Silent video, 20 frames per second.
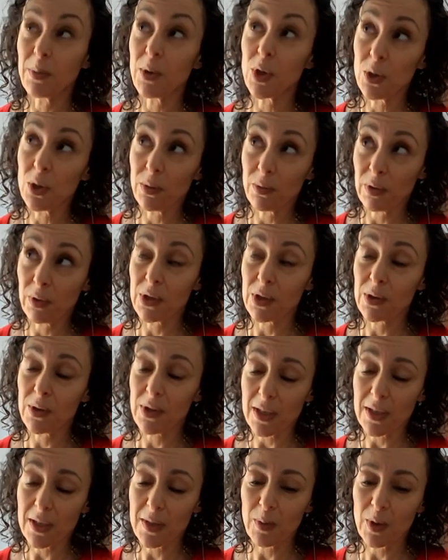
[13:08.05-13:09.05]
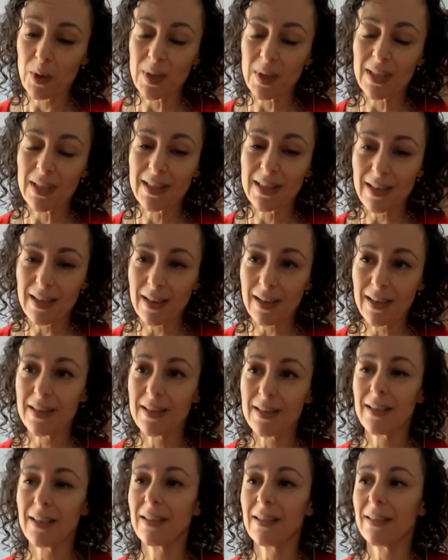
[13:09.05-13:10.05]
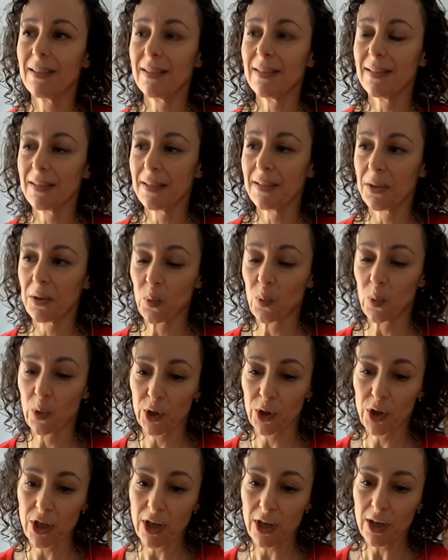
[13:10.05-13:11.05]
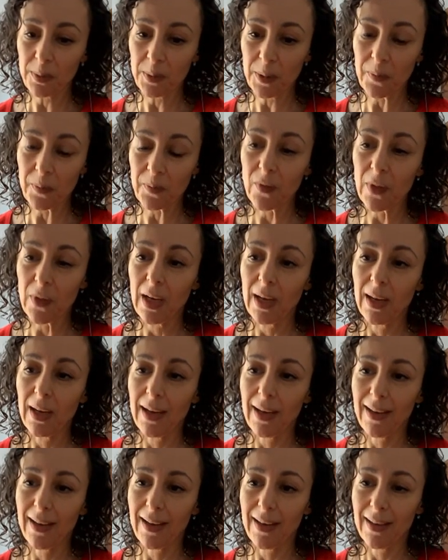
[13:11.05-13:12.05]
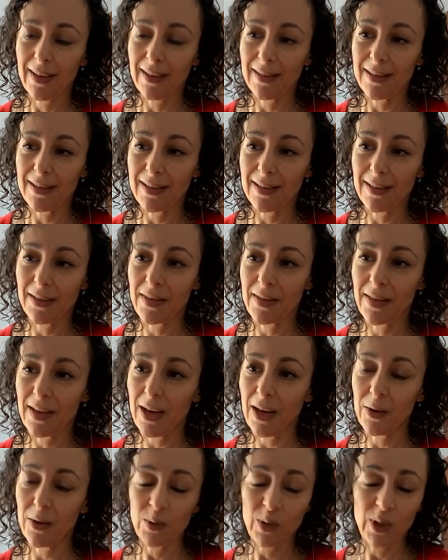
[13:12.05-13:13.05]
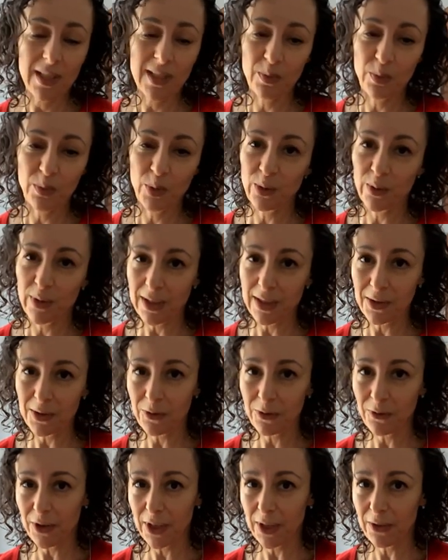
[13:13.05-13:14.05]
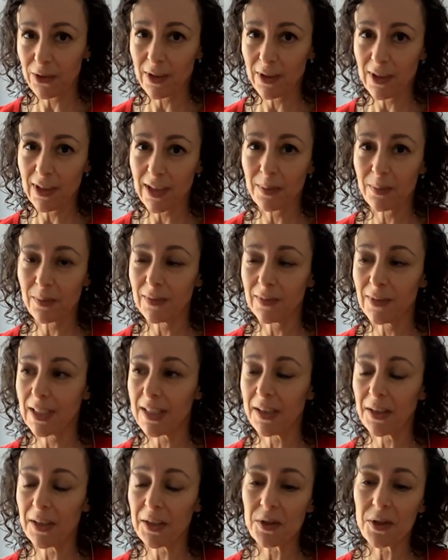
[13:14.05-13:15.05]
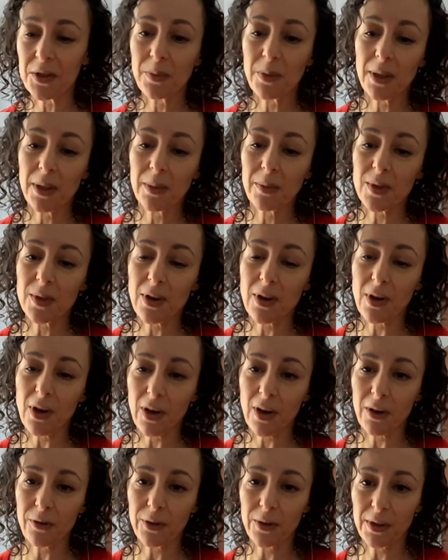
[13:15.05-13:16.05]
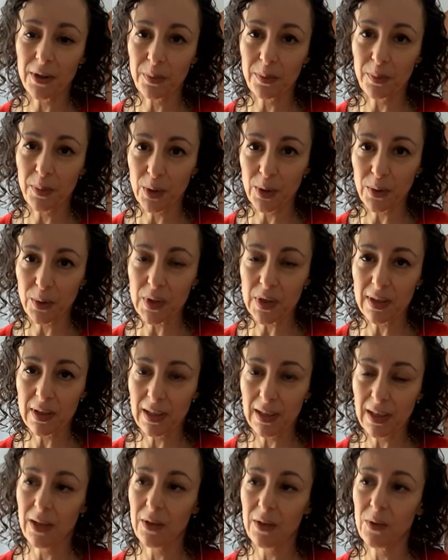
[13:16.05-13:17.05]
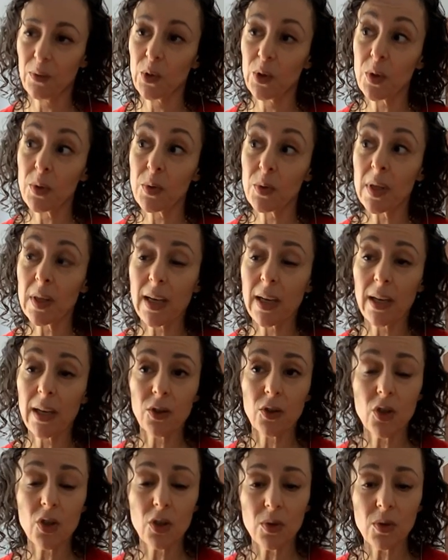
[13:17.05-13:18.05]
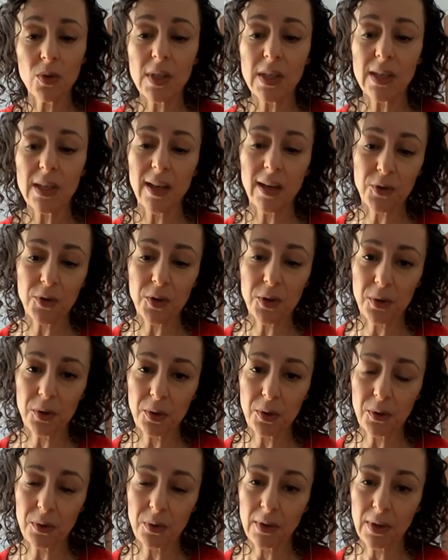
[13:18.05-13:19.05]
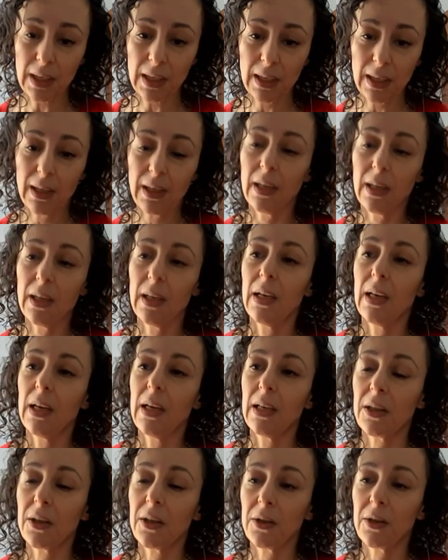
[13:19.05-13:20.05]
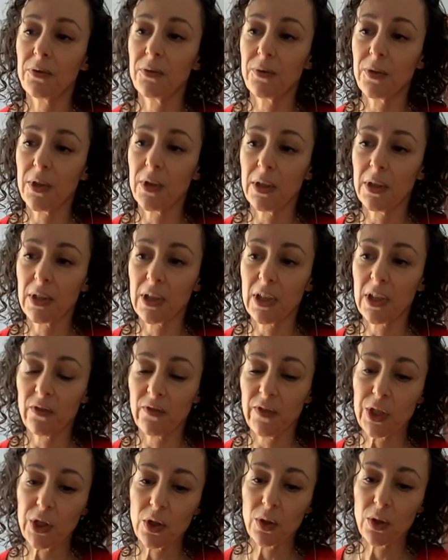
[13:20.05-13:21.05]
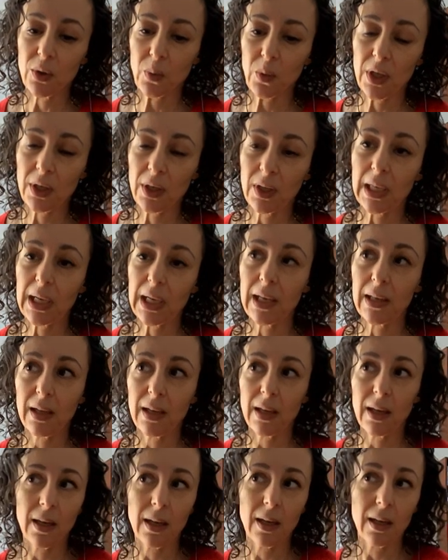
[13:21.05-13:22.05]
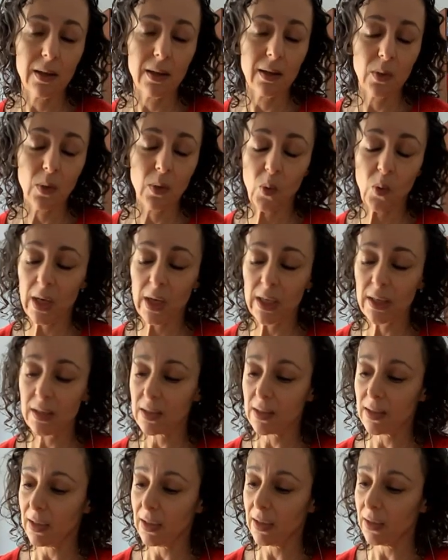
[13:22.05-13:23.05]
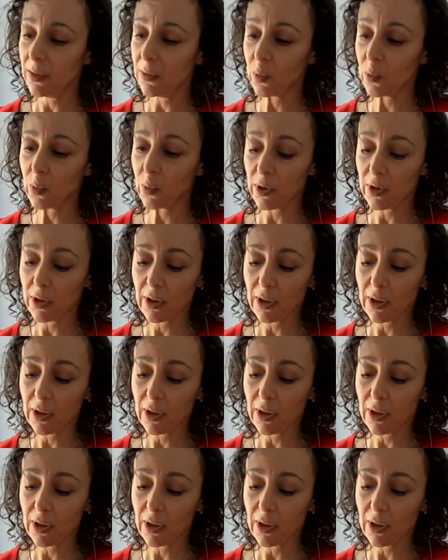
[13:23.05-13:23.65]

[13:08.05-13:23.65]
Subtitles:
commercial reverse osmosis sizing workshop. And that one is a perennial favorite. I'm excited to be able to offer it in person again. We're doing that Tuesday afternoon of convention week. And then Wednesday,